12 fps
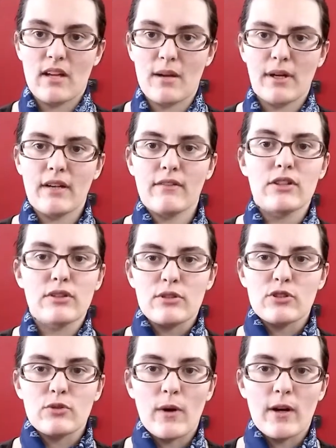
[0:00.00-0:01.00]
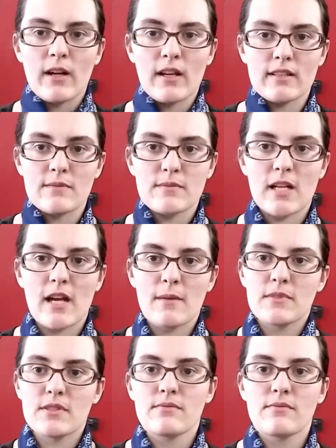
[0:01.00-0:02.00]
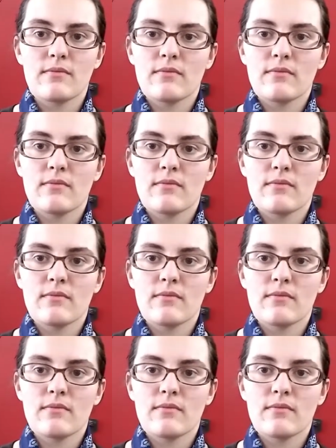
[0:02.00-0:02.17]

I might even do a square knot sometimes.